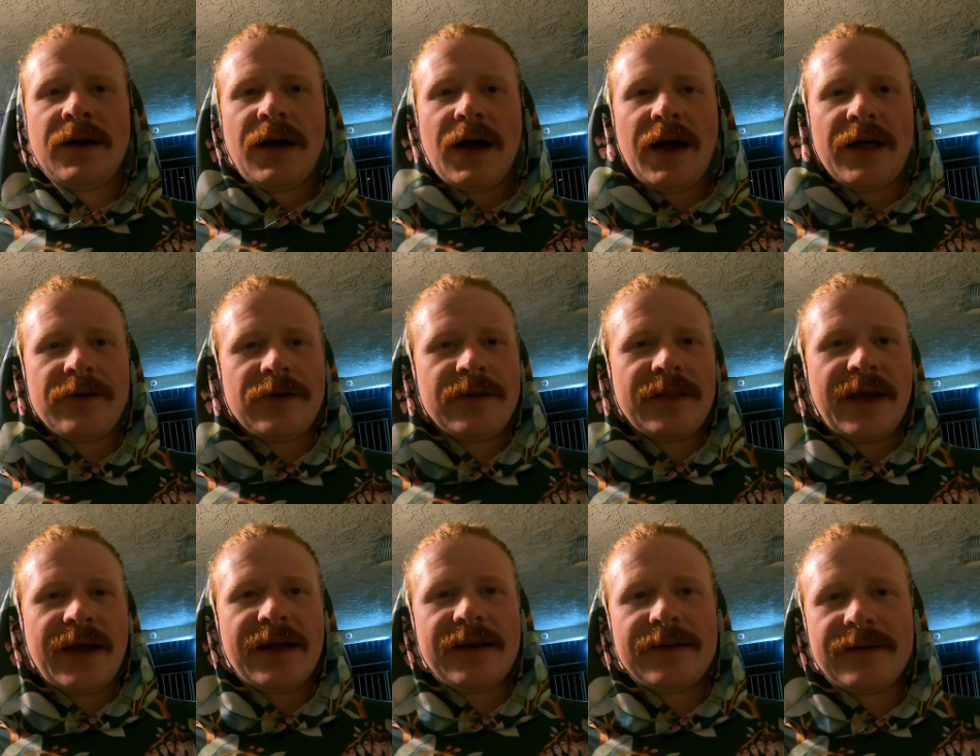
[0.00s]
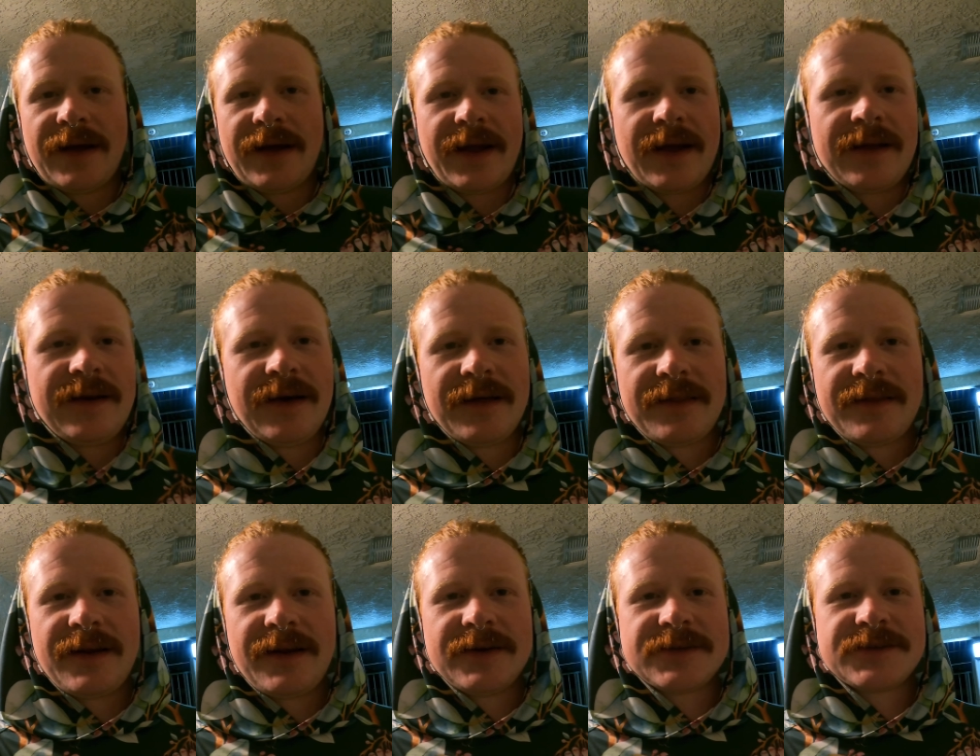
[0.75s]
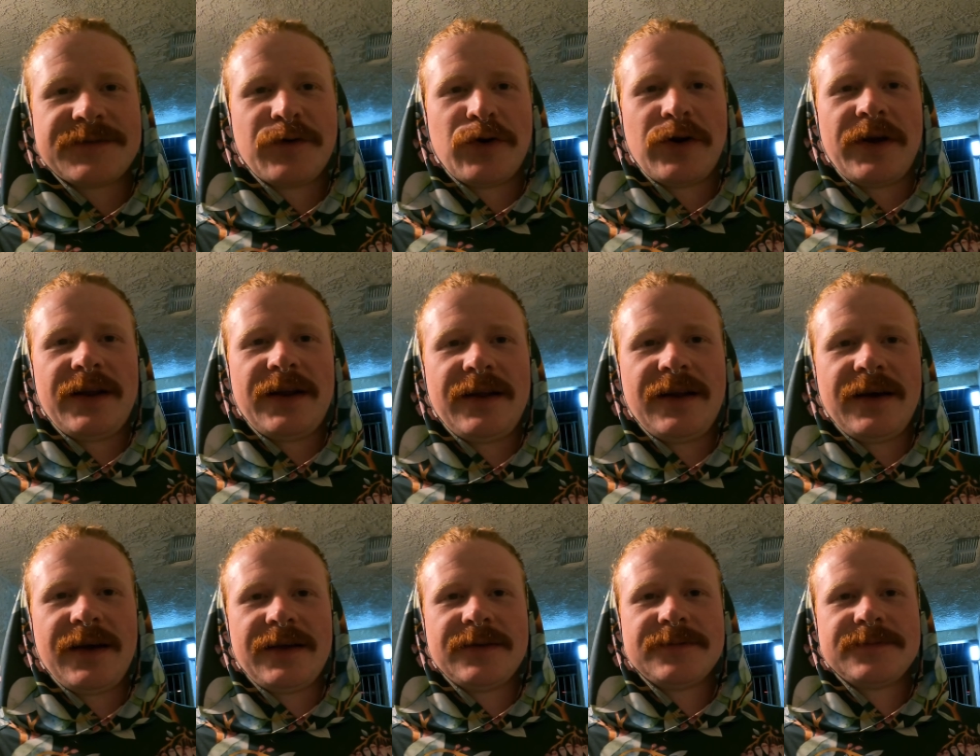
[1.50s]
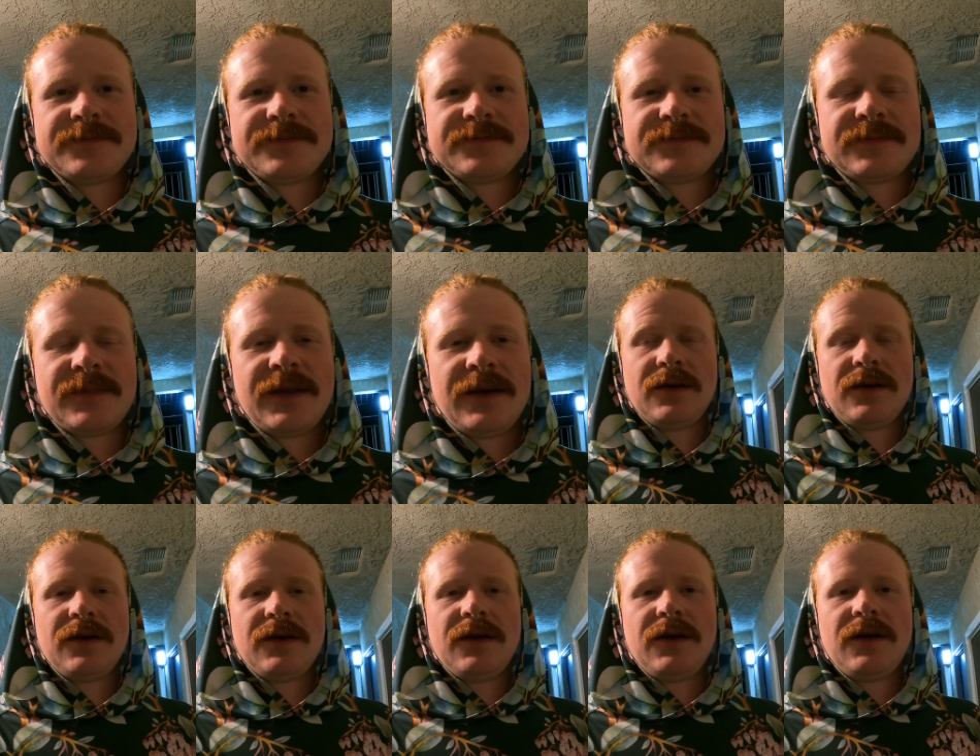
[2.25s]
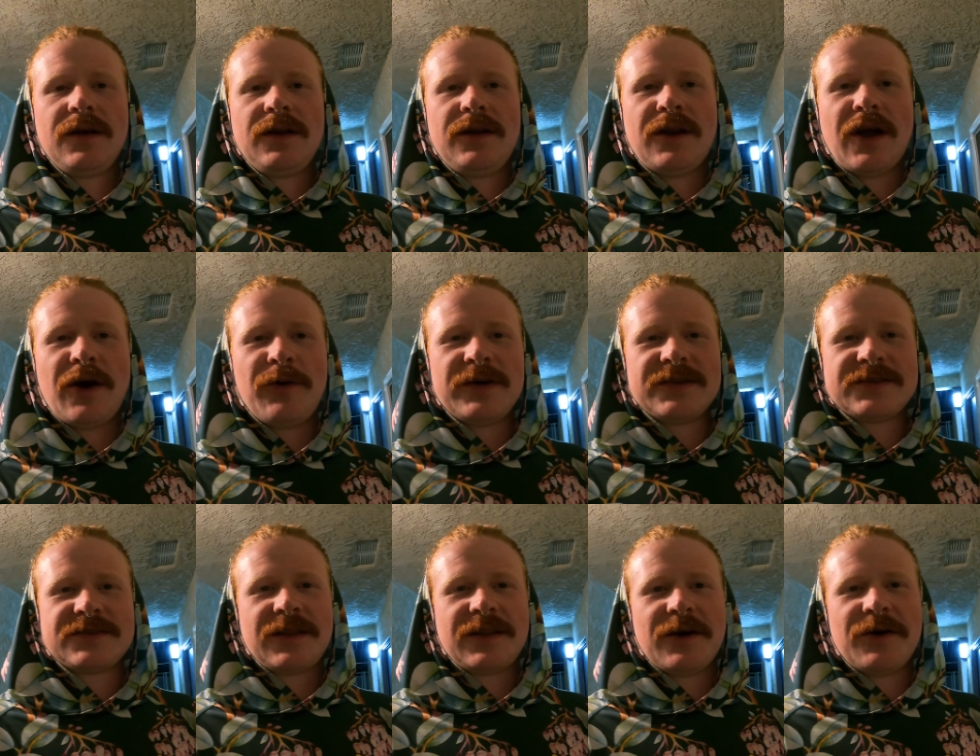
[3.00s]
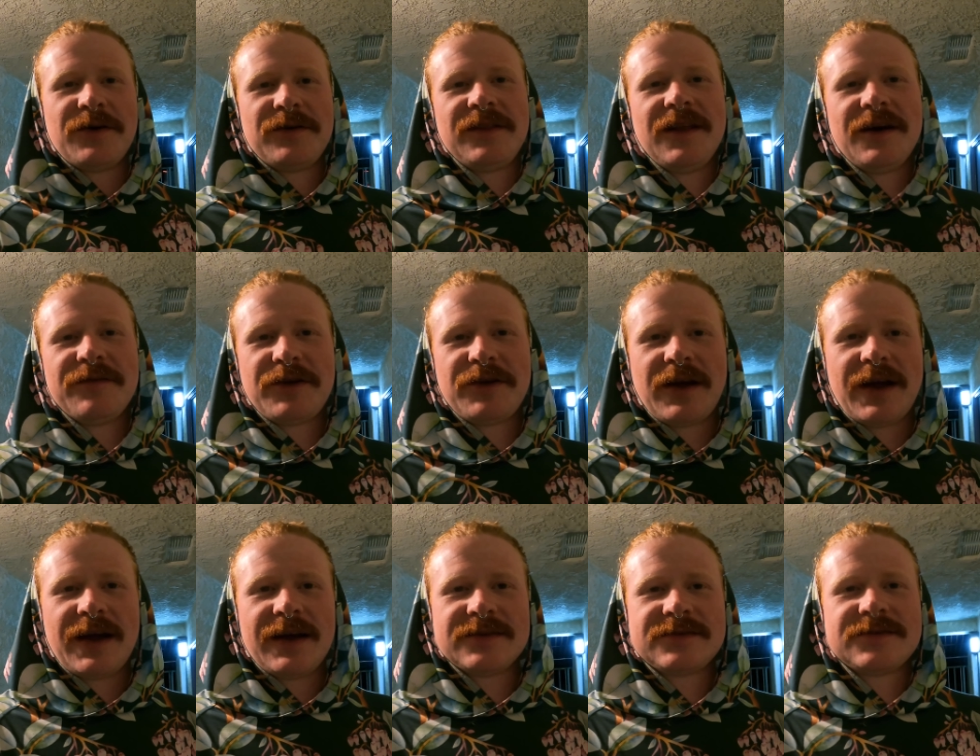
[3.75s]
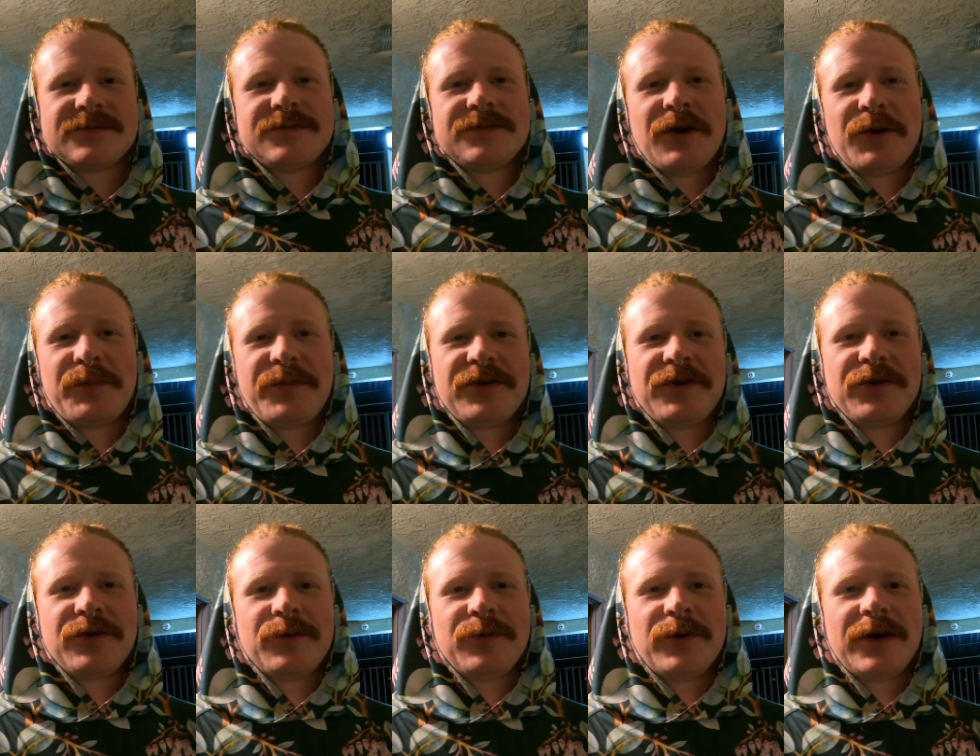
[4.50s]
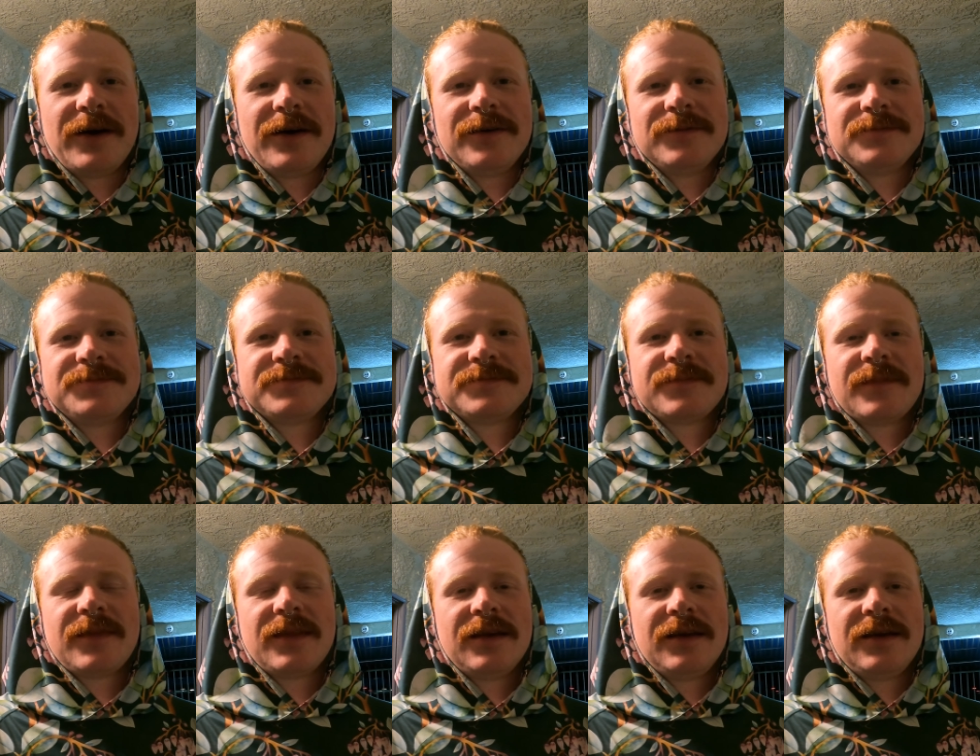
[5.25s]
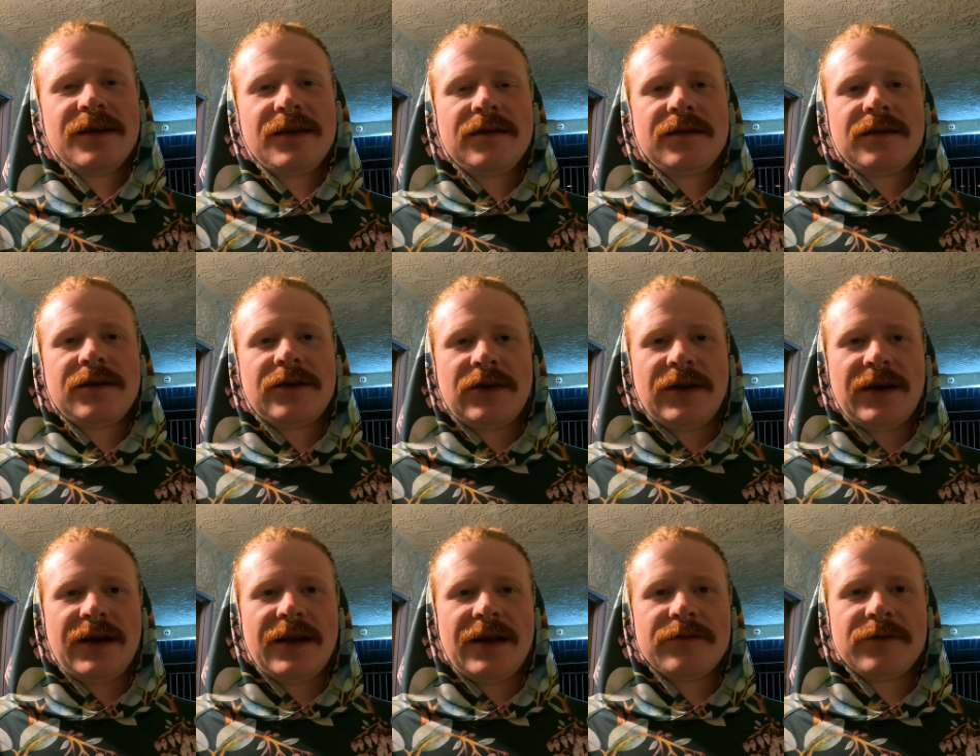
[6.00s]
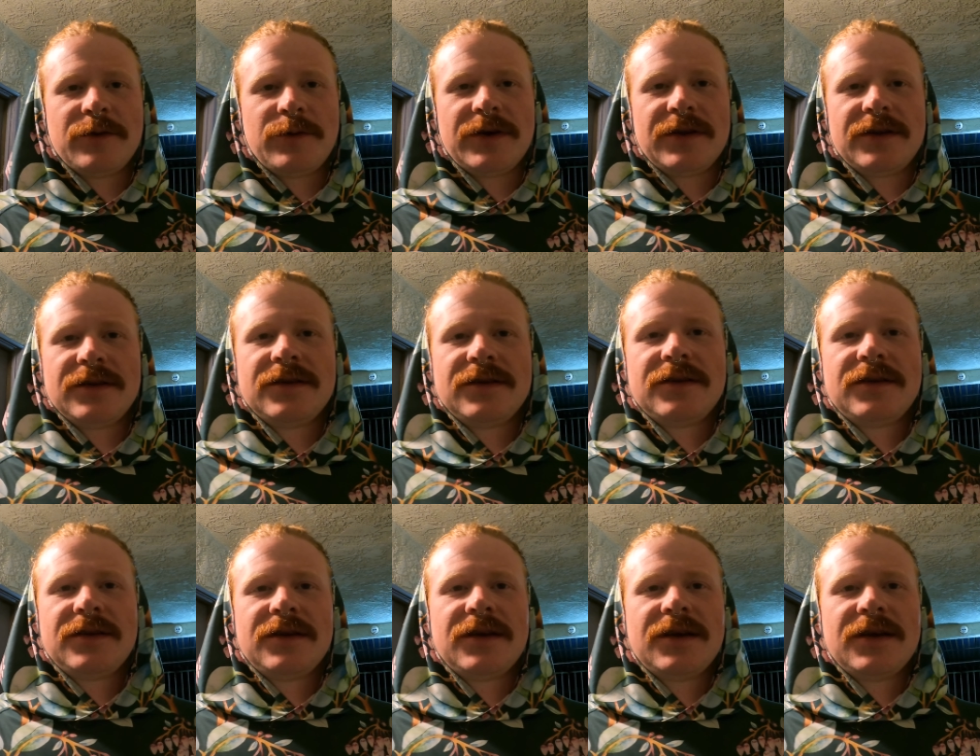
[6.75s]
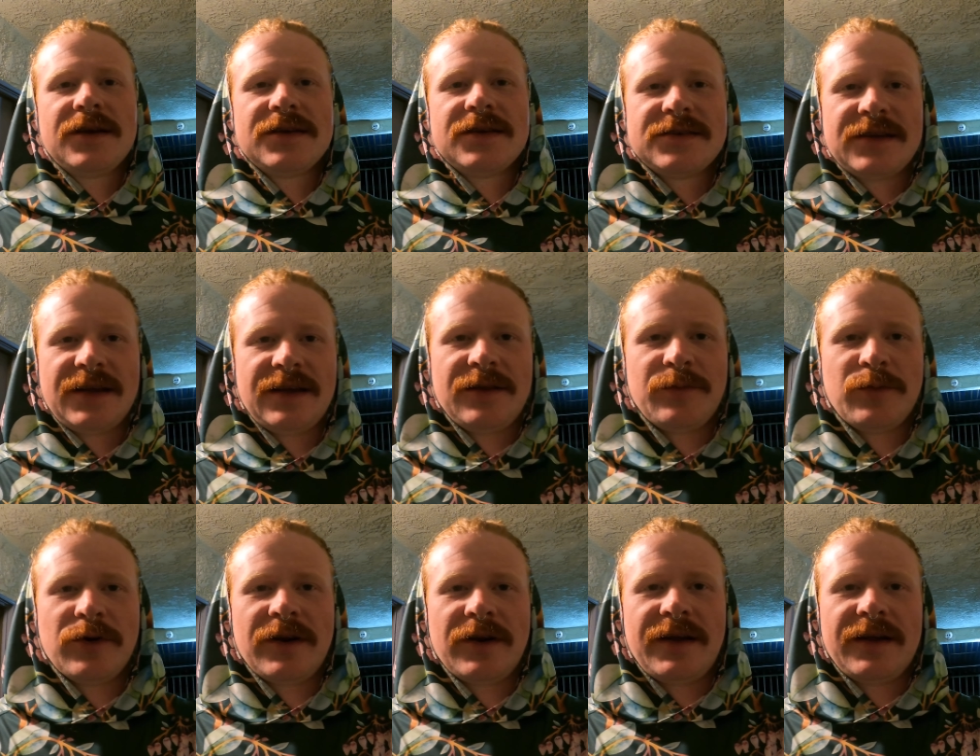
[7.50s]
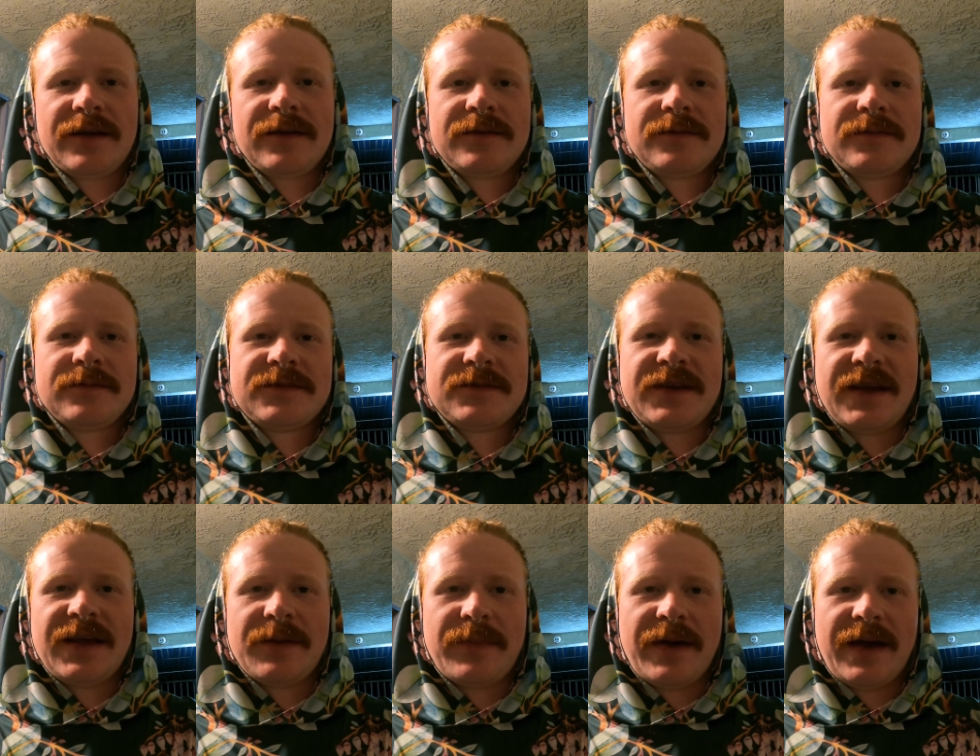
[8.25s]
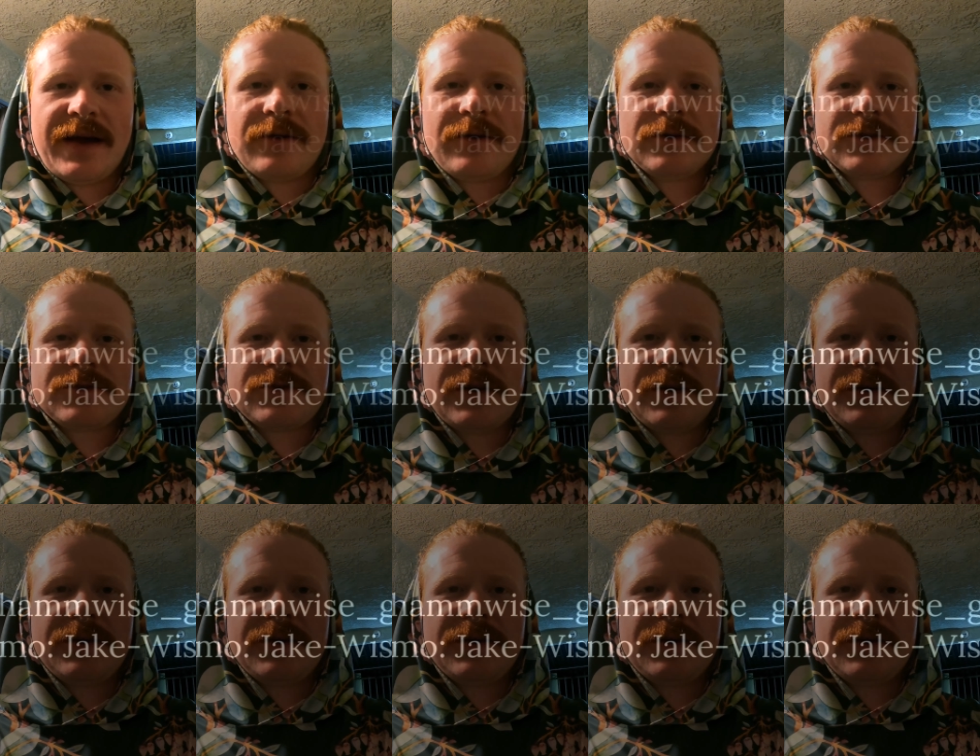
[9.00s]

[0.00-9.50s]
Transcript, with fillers: Other than that, I got nothing else for you tonight. No one's flown. Love you guys. Hope you're doing well. Good night, everyone. See you in the morning to get back on track.